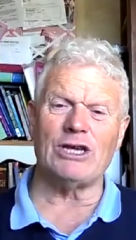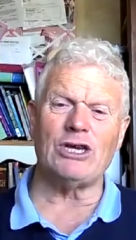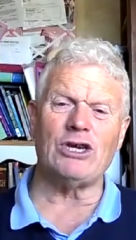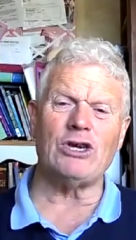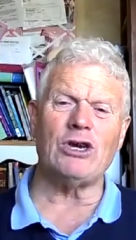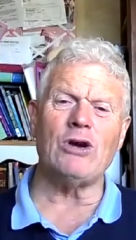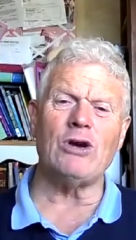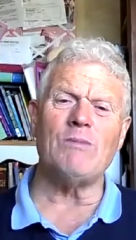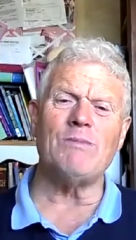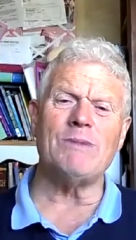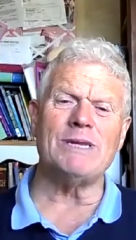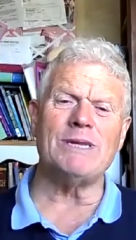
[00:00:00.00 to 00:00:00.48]

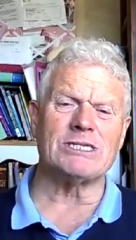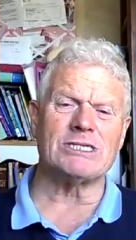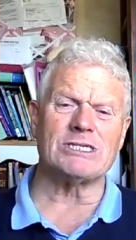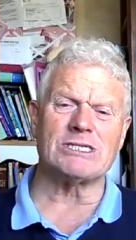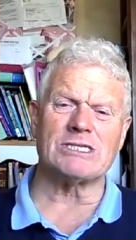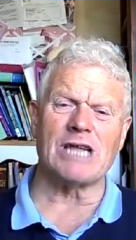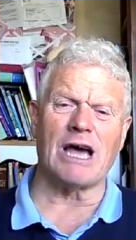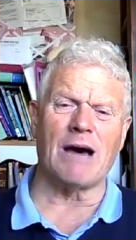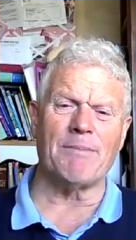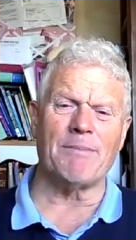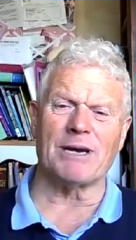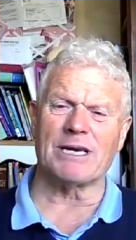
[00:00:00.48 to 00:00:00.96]
human
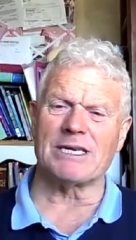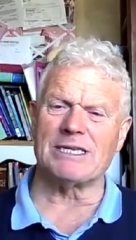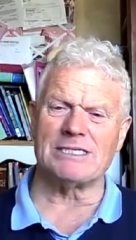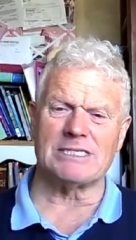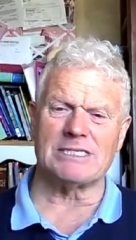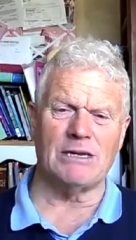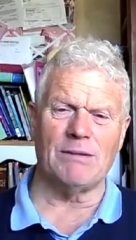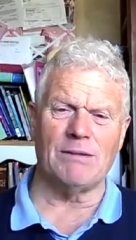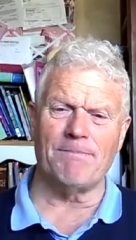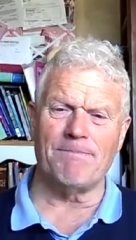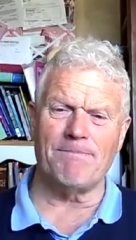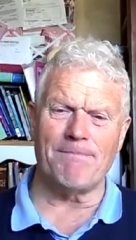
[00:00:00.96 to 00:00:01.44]
stomach is
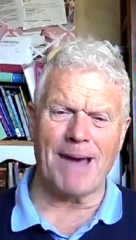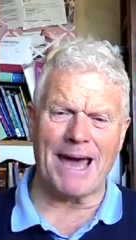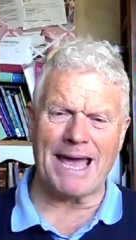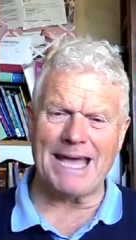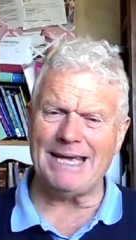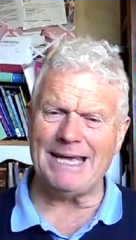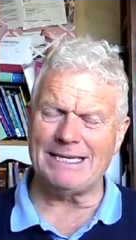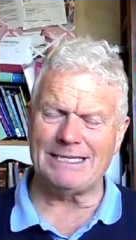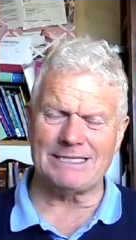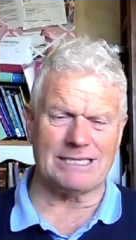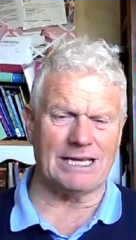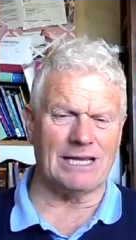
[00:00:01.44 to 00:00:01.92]
an
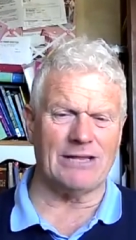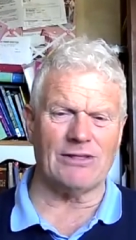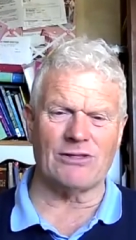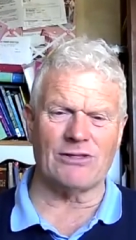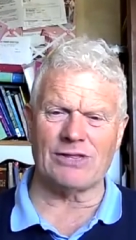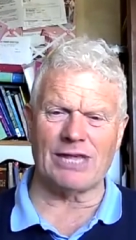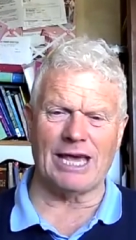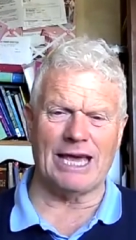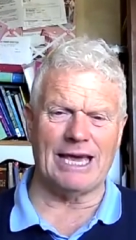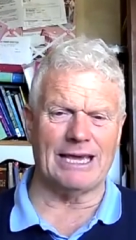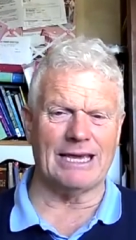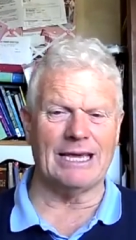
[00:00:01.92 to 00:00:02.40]
amazing
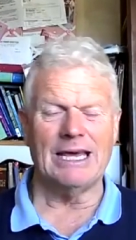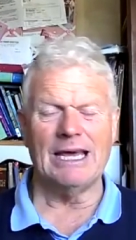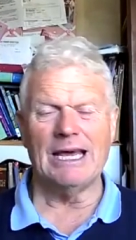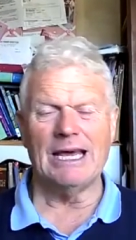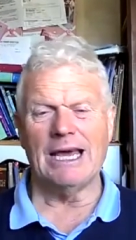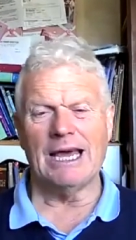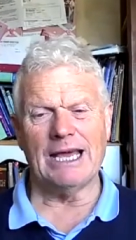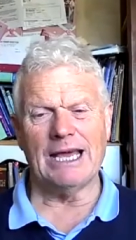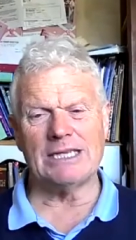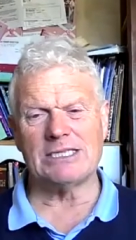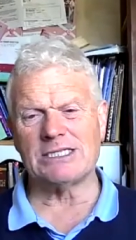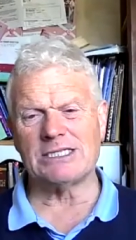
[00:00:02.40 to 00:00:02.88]
thing.
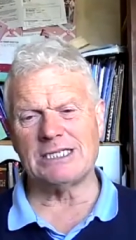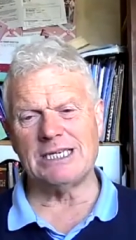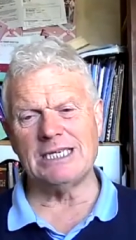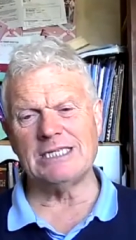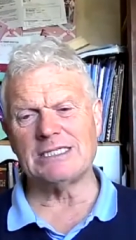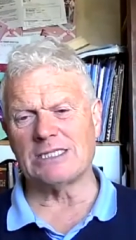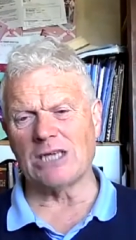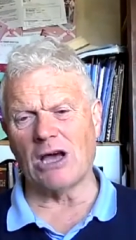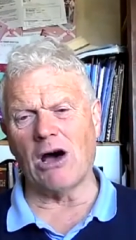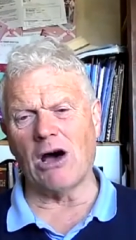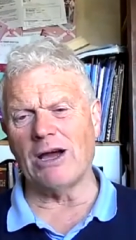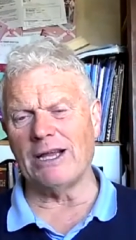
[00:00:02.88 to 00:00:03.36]
It's
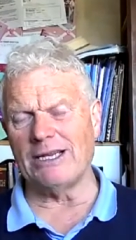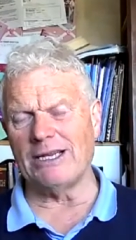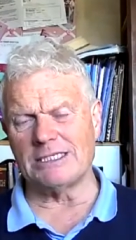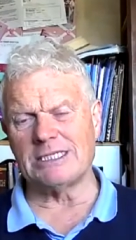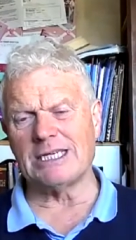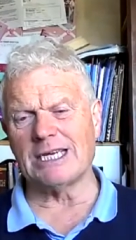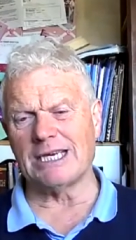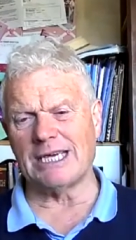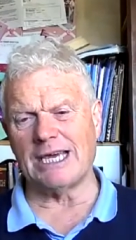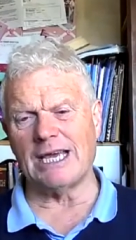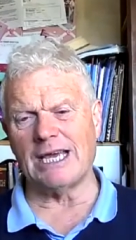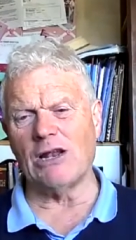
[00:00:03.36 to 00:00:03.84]
designed
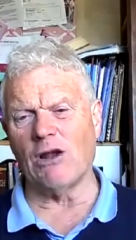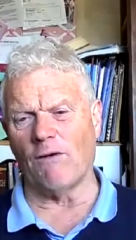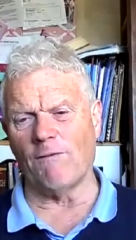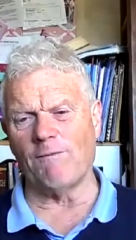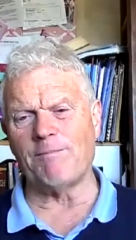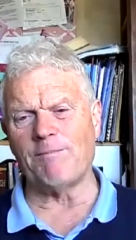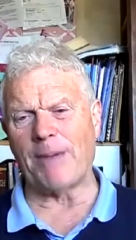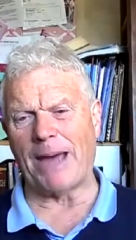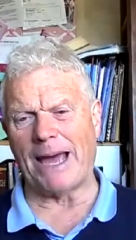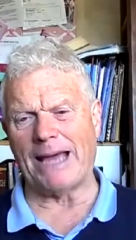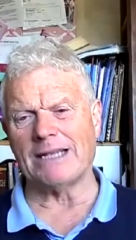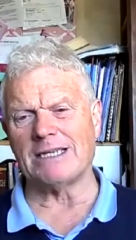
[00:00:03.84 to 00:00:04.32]
to kill
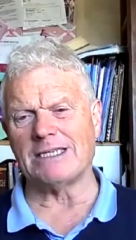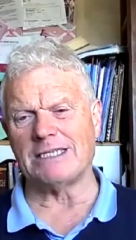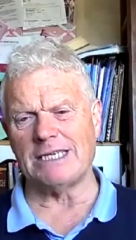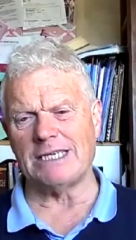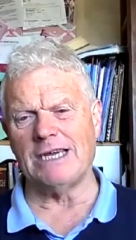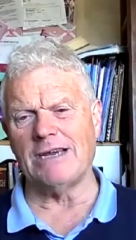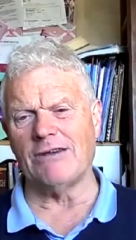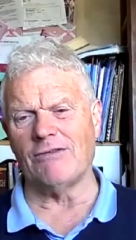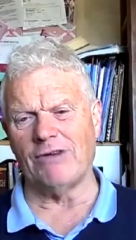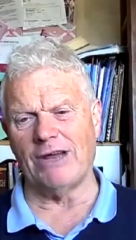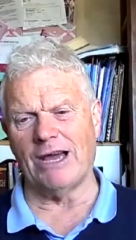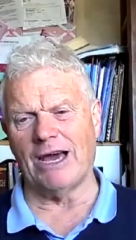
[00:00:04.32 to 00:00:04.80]
off
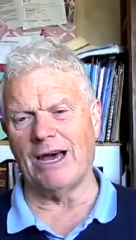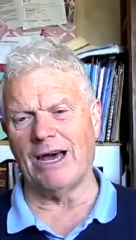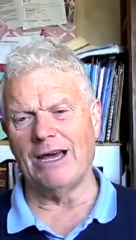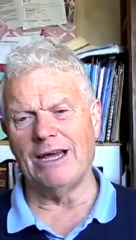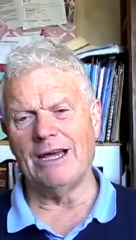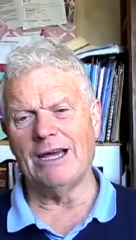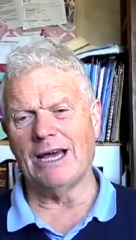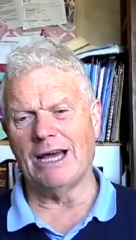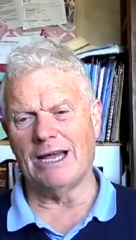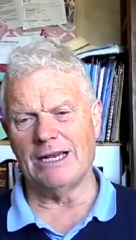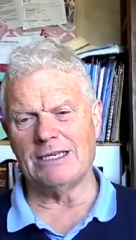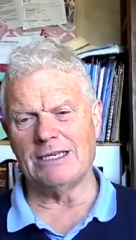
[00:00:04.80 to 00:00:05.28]
bacteria
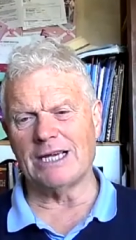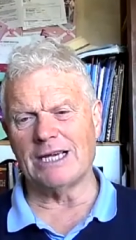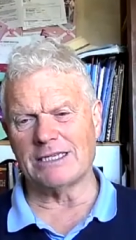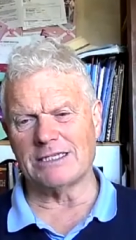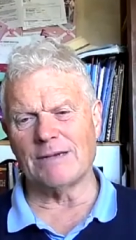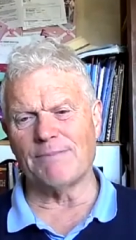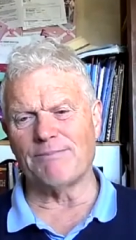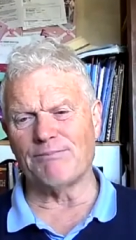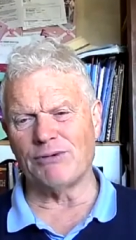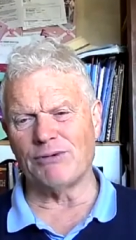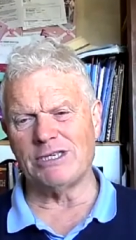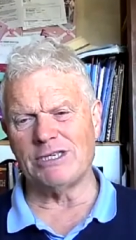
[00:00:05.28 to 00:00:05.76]
and does
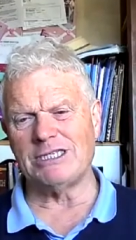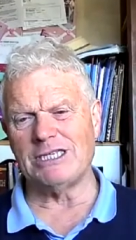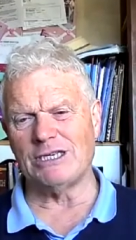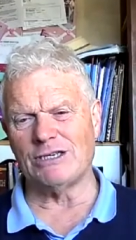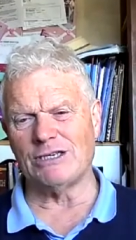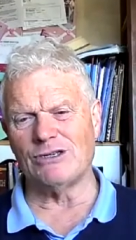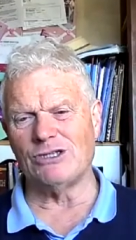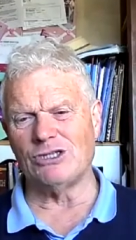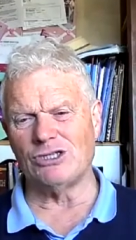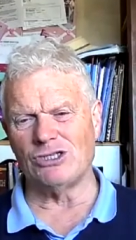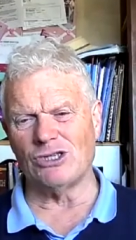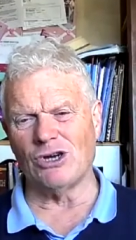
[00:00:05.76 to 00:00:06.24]
a pretty
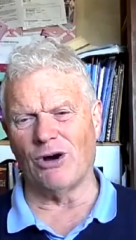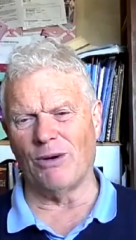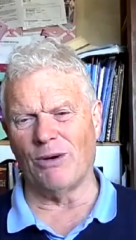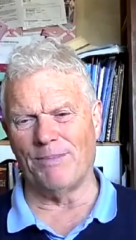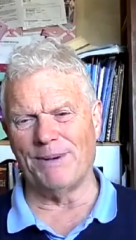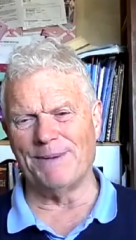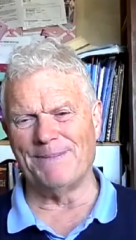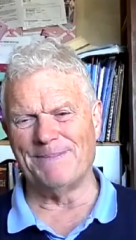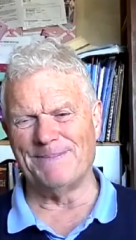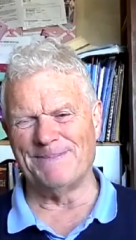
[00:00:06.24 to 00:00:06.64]
good job.